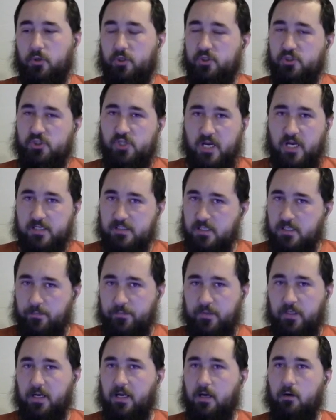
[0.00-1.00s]
to check
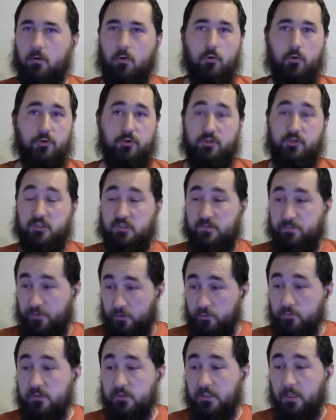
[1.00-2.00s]
something out or to
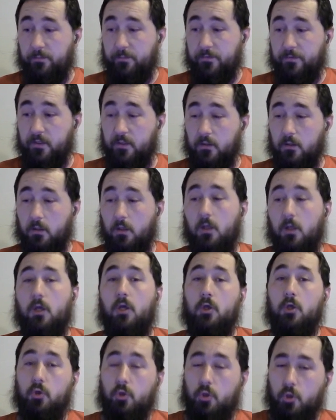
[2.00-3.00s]
dispute something,
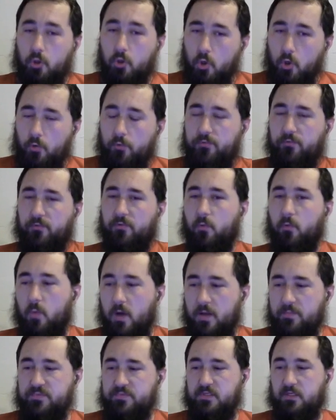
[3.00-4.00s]
you can go through the
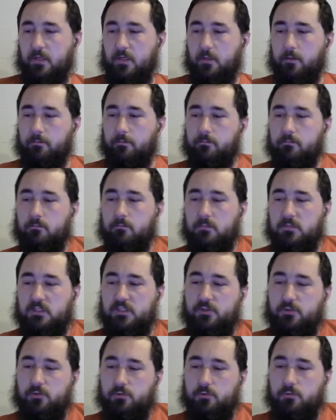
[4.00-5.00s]
website
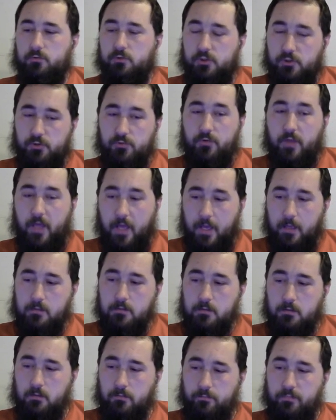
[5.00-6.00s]
to do
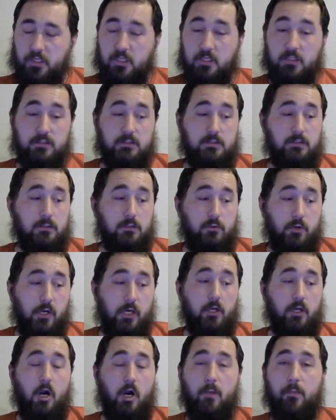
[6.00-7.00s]
that because
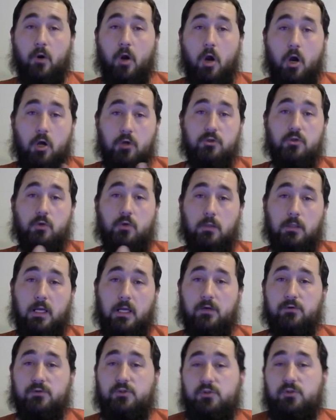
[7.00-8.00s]
Credit Karma also
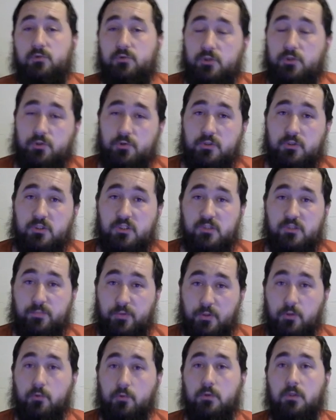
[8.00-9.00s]
allows you to
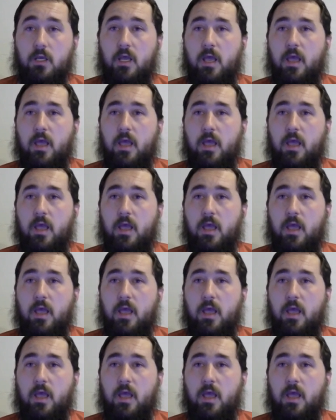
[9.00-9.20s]
dispute